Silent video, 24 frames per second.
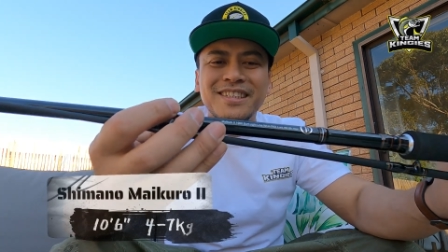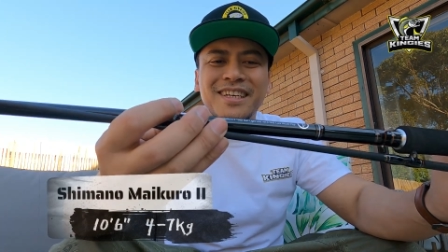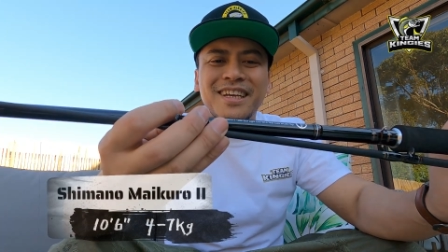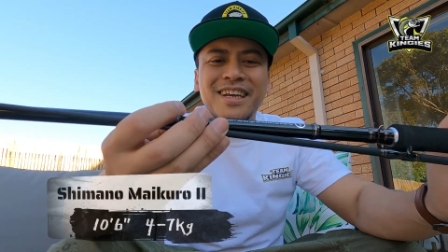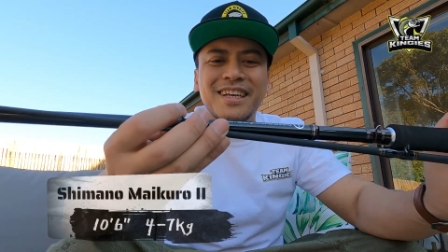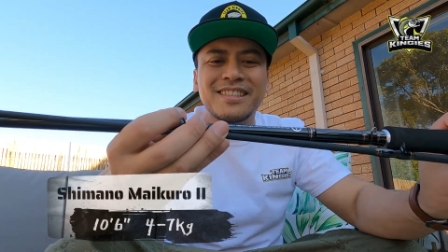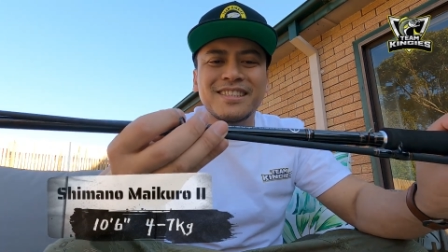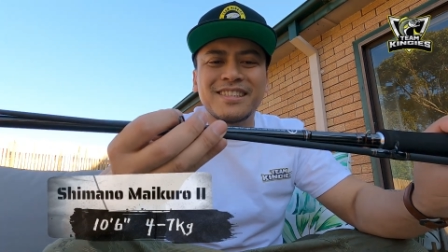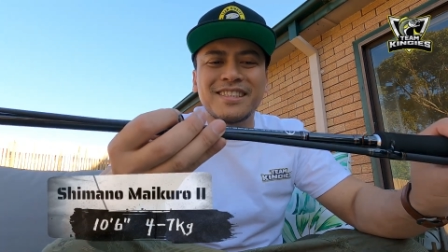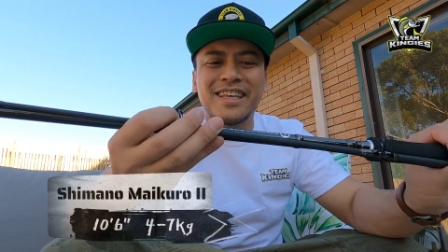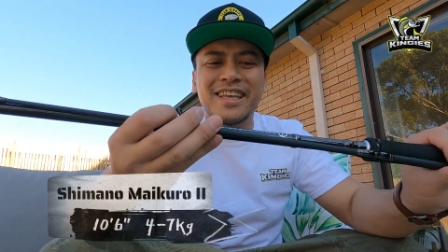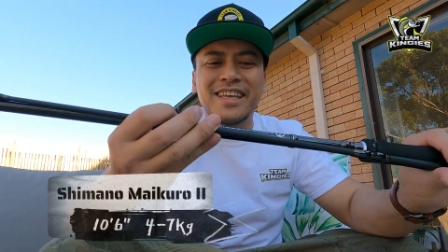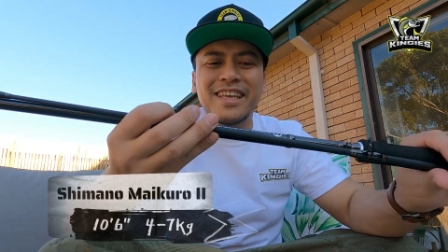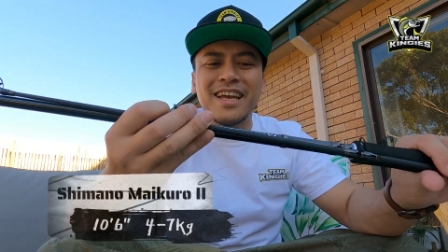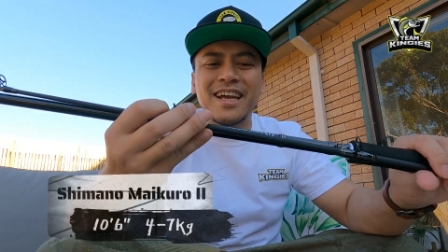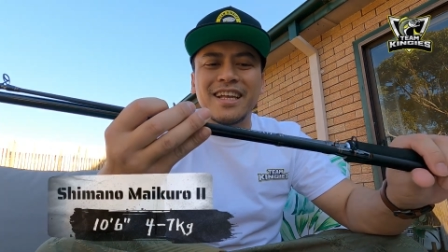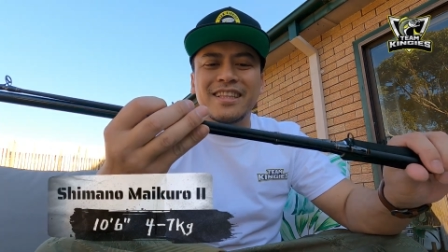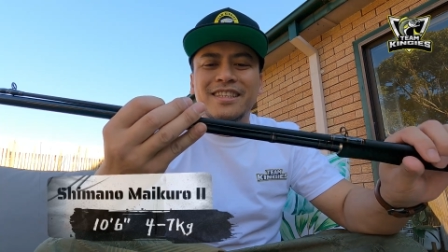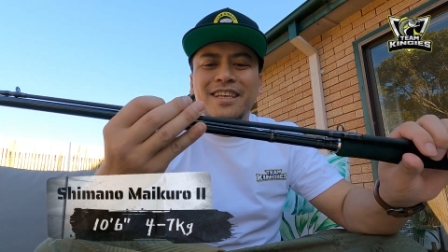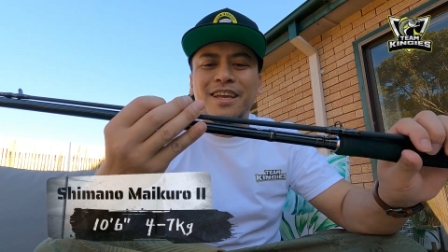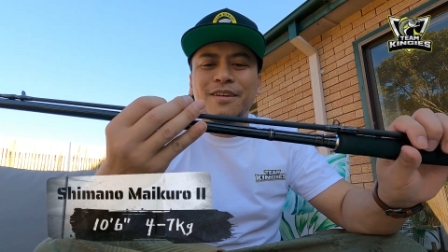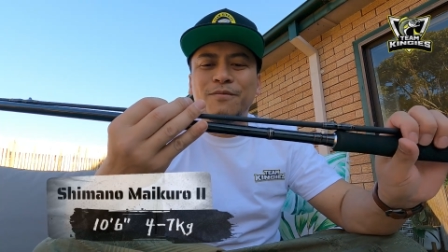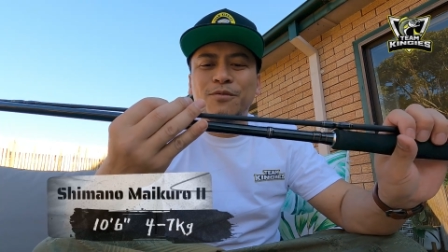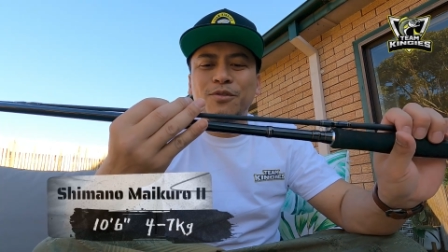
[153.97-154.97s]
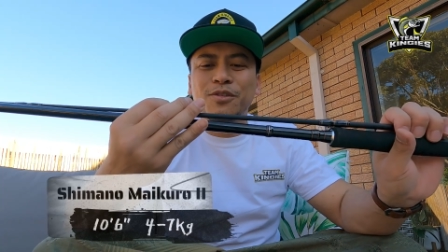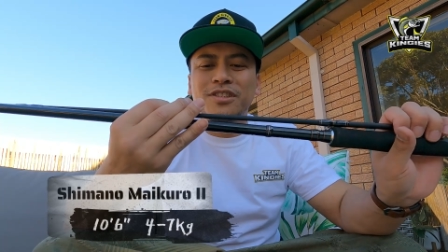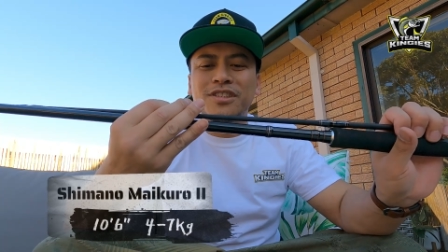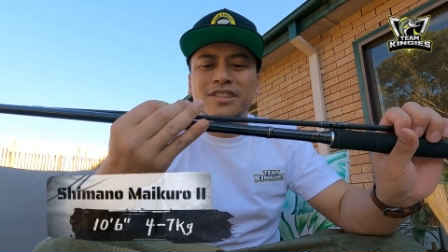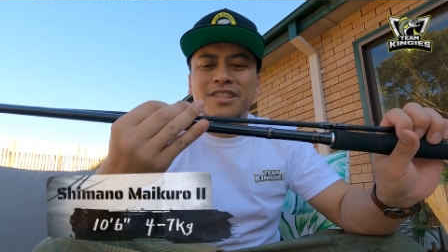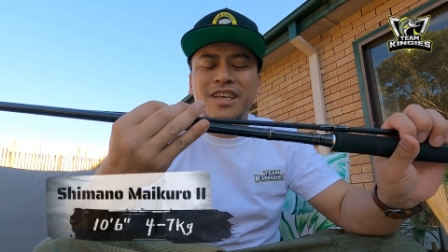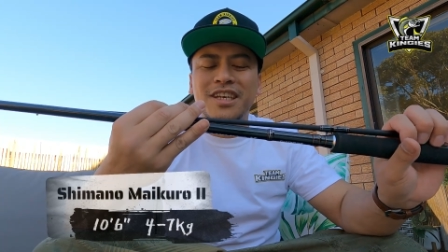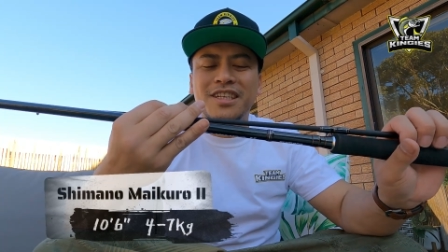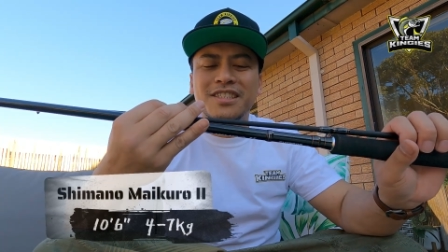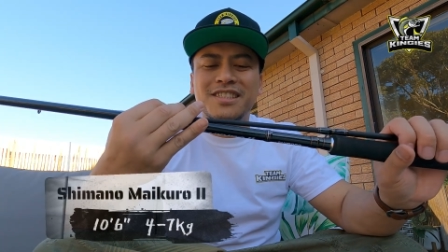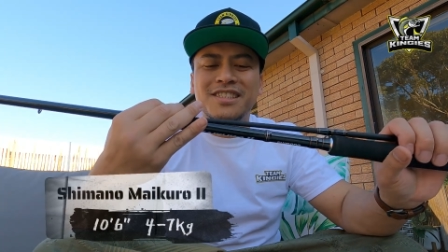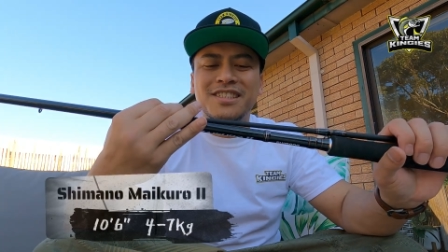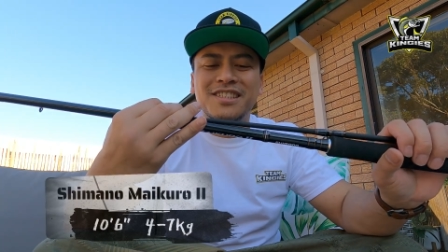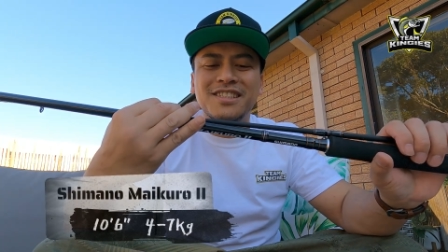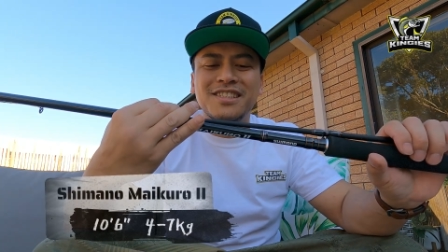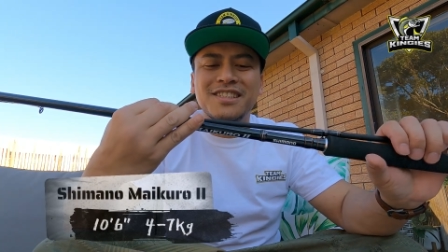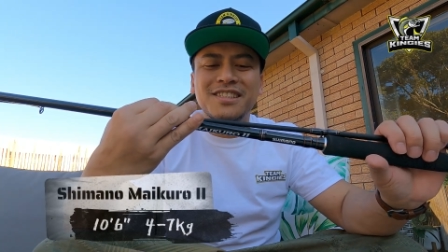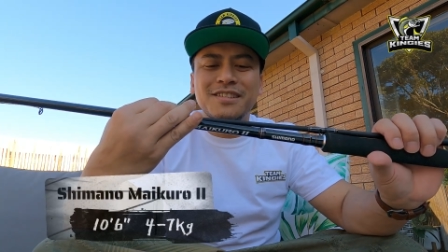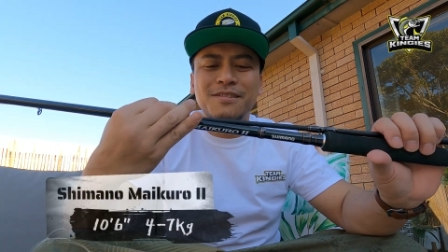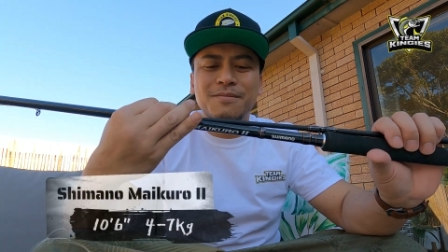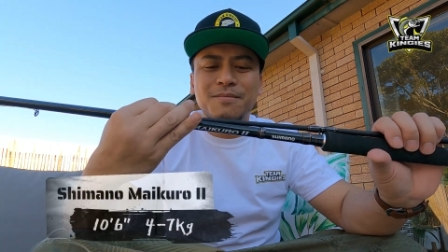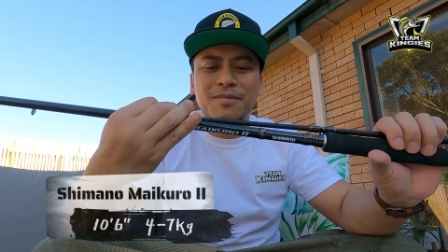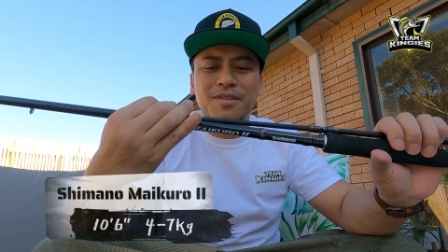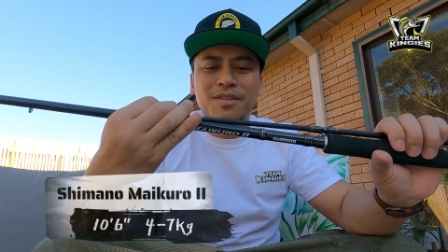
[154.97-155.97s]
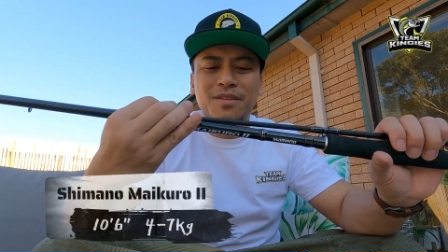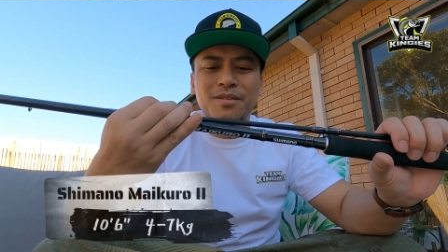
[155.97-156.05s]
it's the uh, 10 foot 6